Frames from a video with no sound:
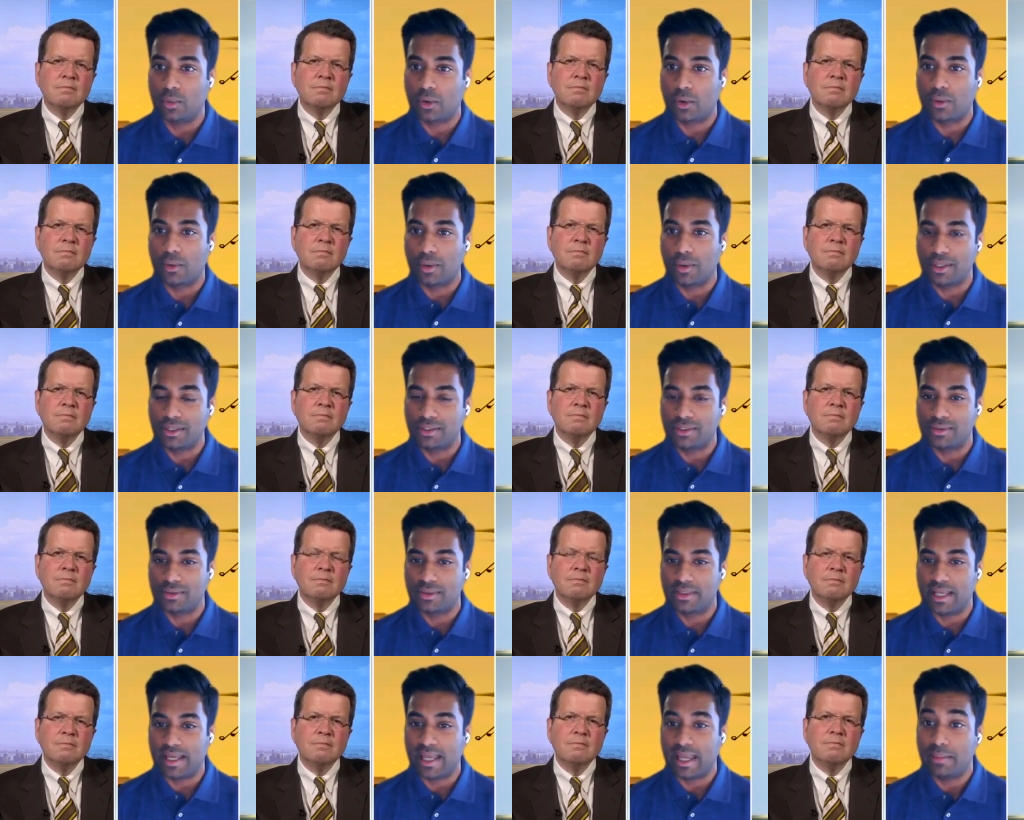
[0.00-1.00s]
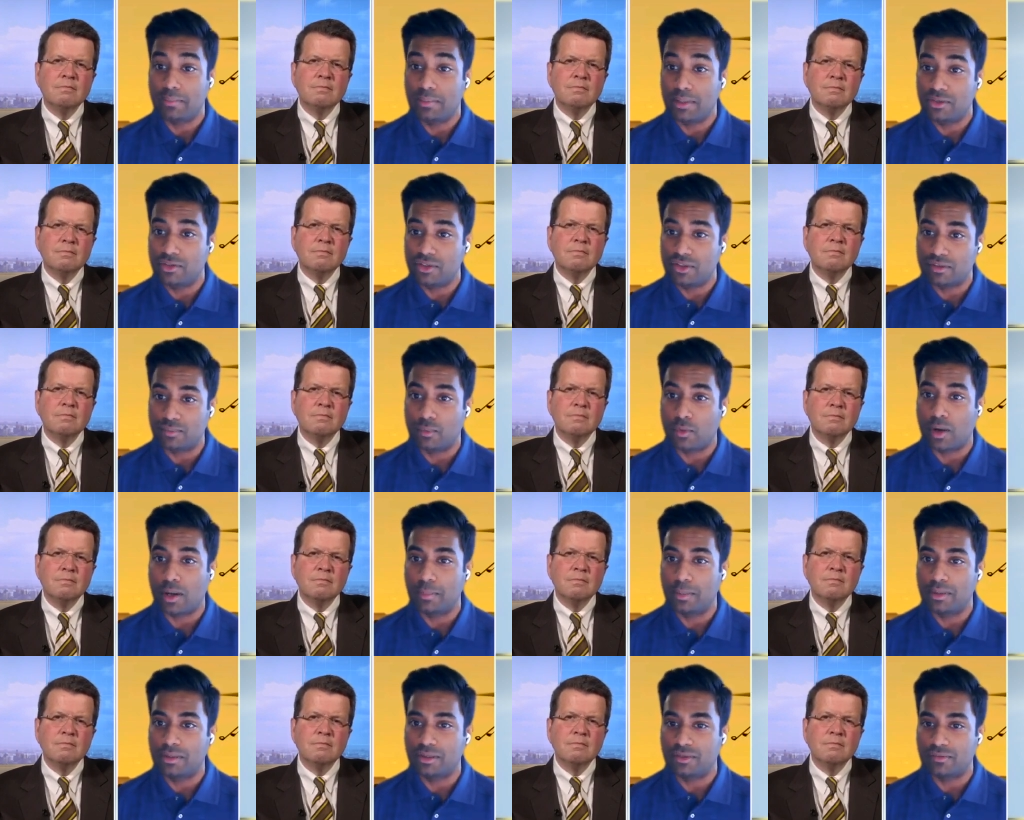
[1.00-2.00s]
Speaker 1: We're going to take images, more
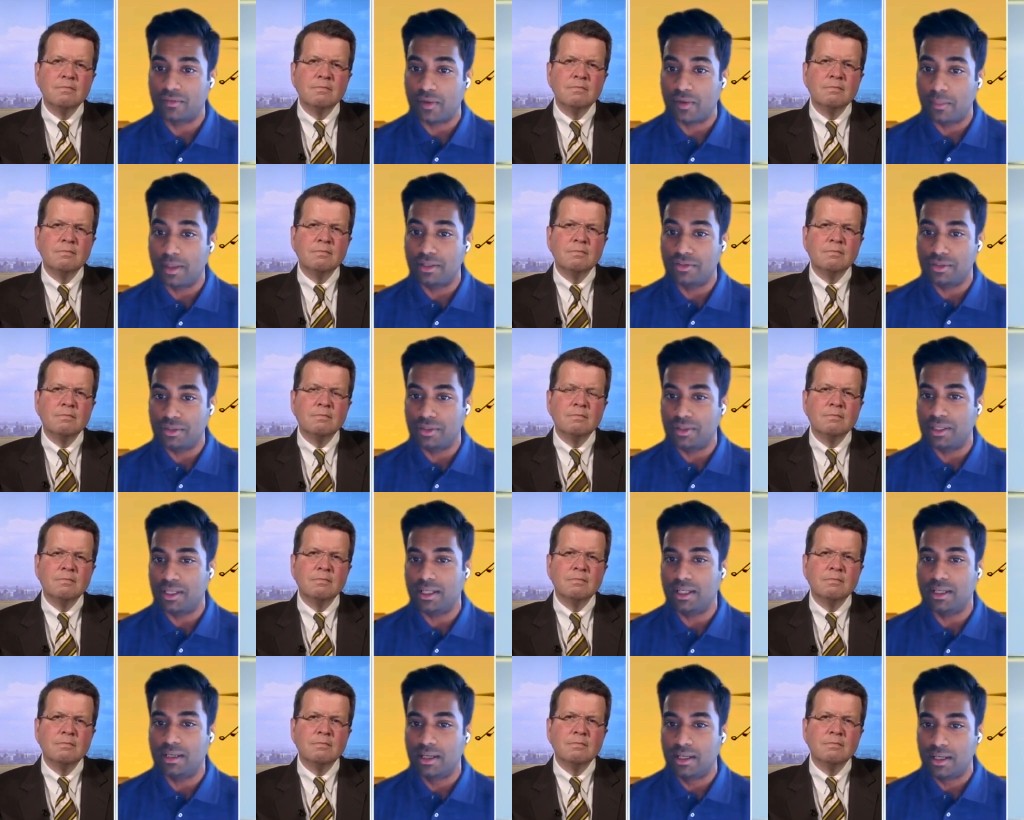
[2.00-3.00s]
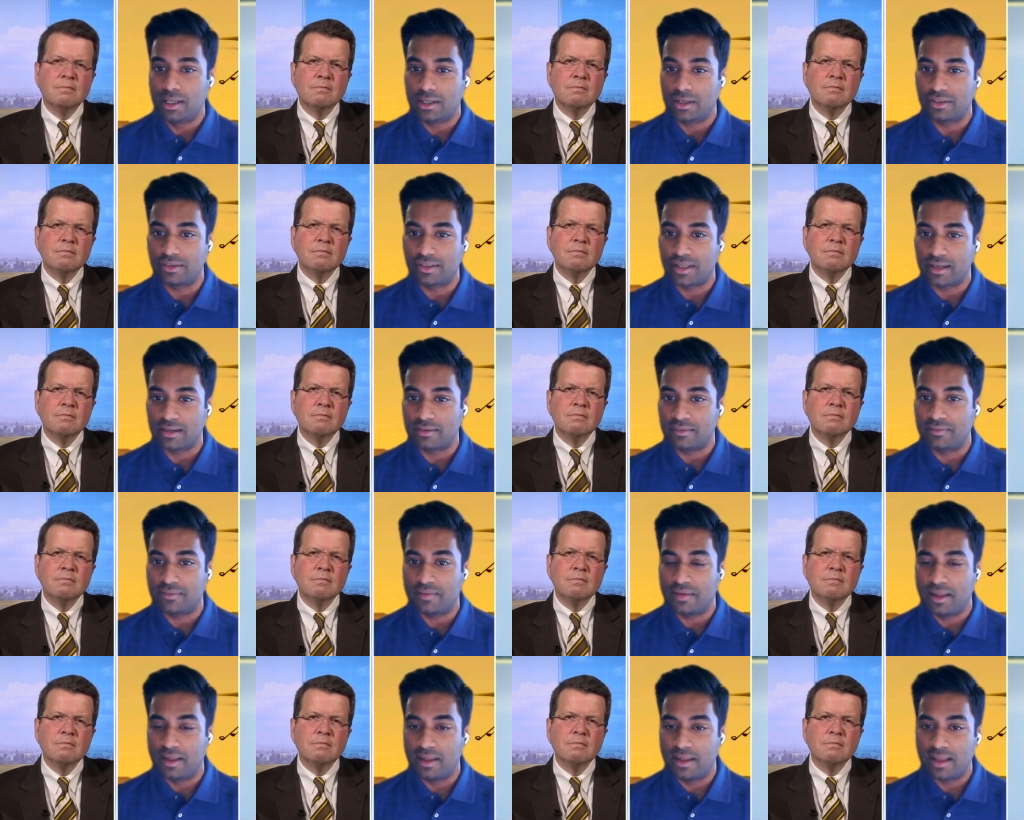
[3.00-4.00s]
images from Ingenuity herself,
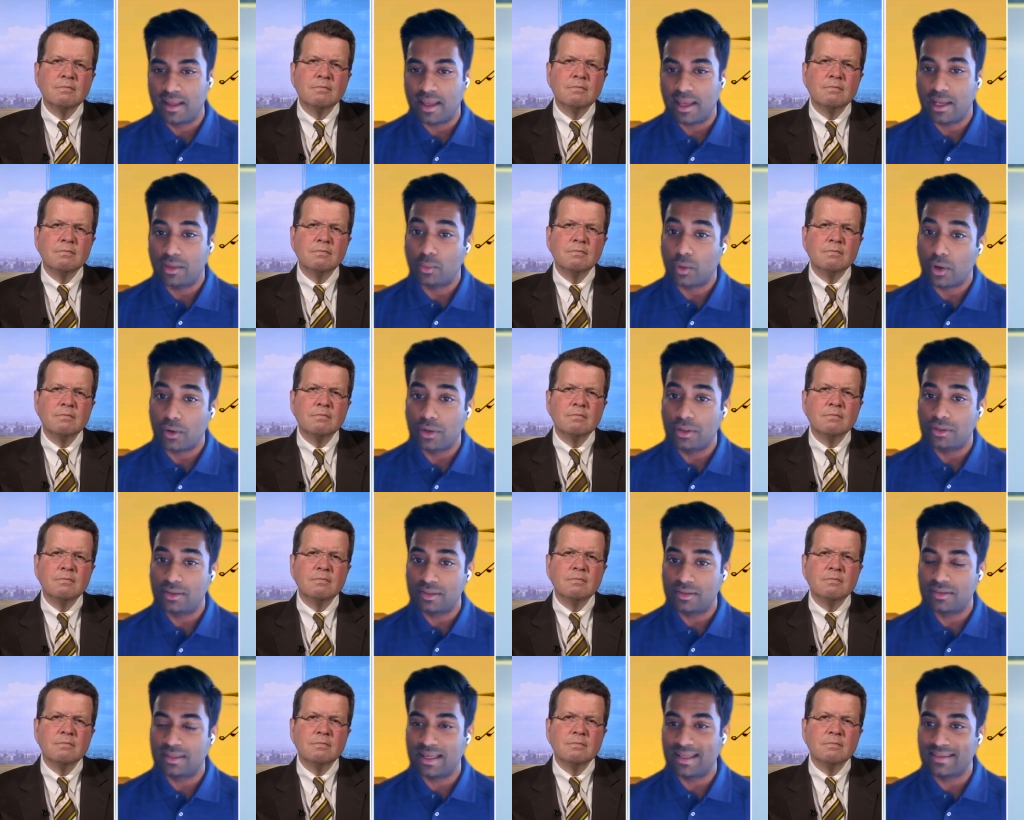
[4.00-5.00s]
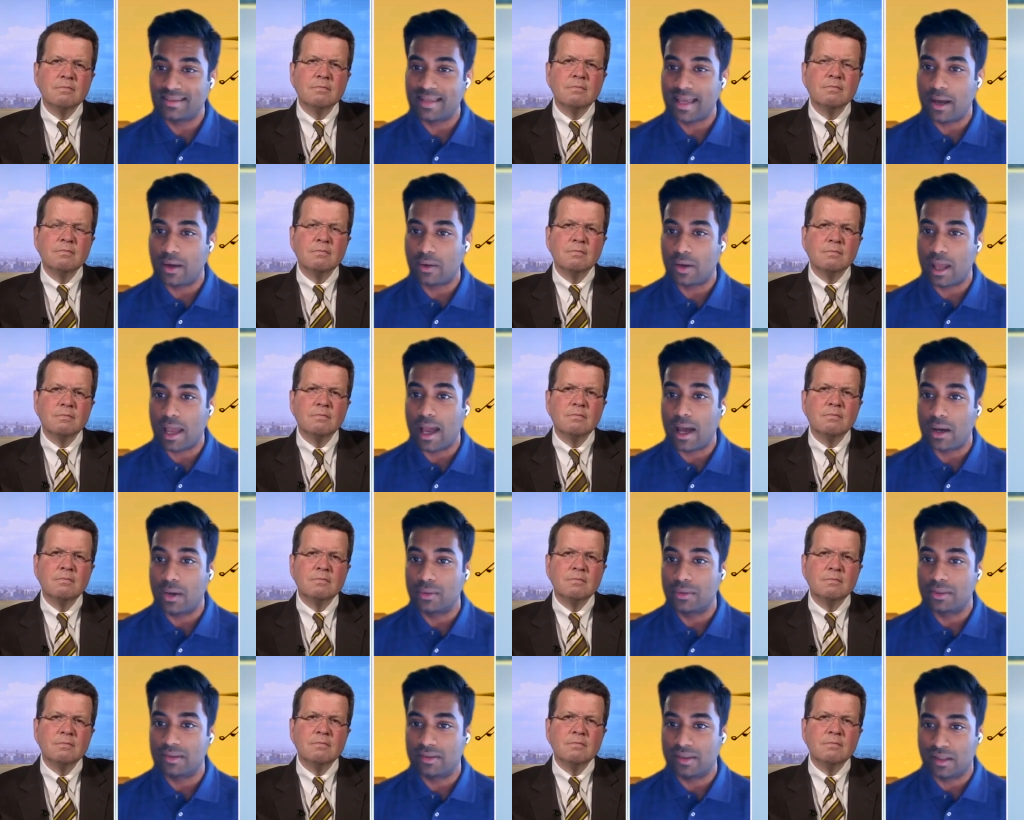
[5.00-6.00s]
and we're going to just test out
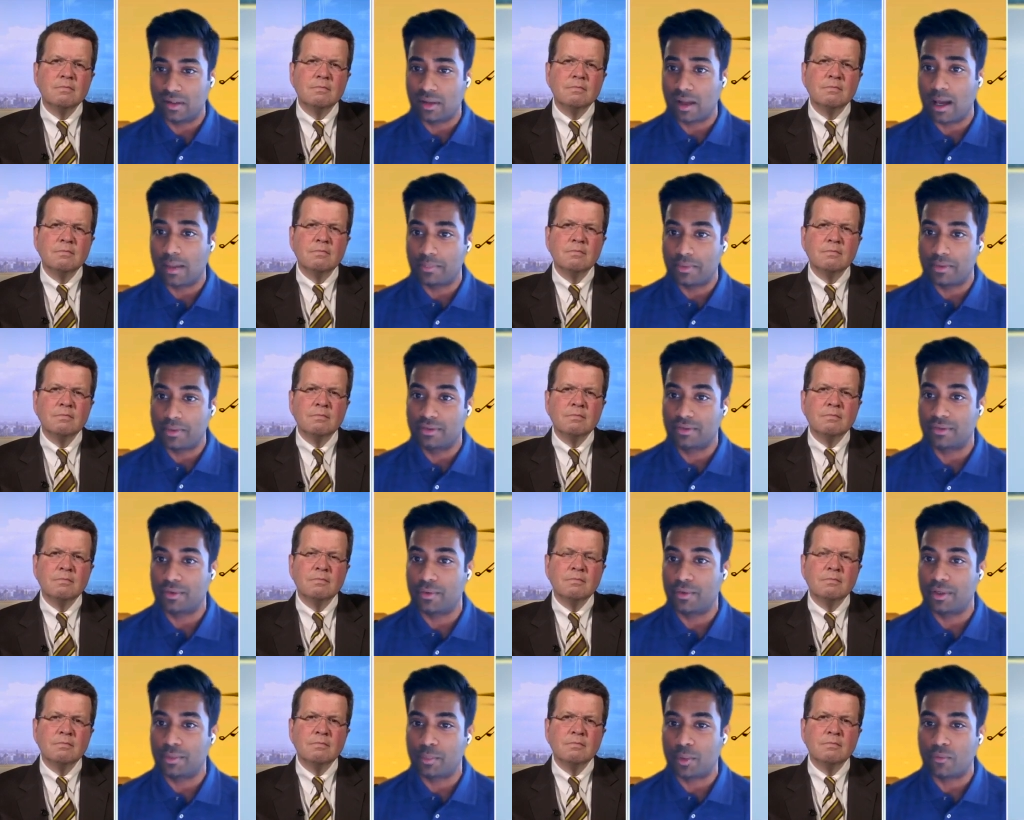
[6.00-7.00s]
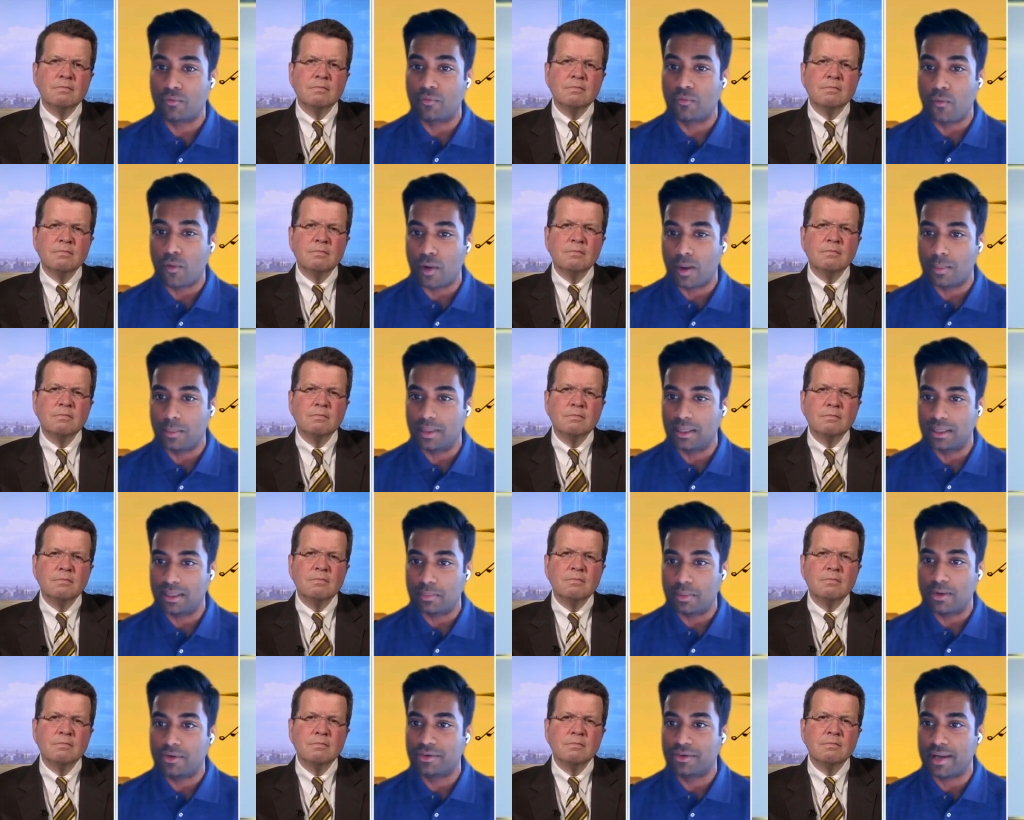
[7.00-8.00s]
how this helicopter is going to perform in the
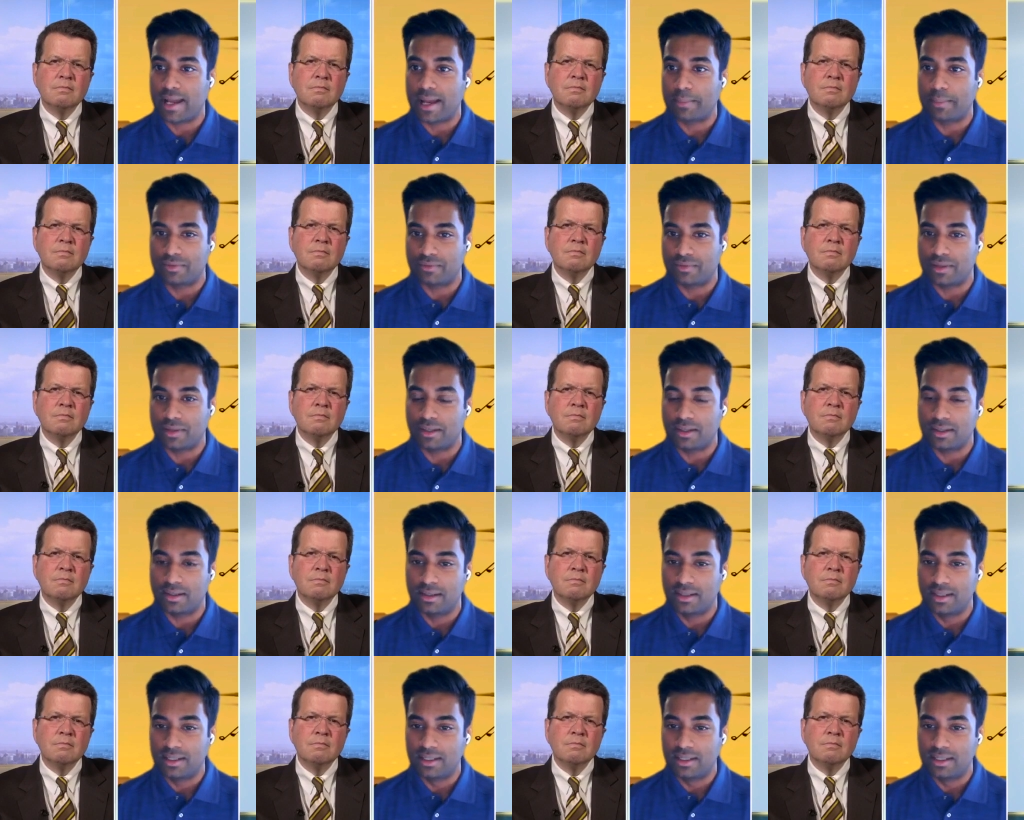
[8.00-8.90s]
Martian atmosphere.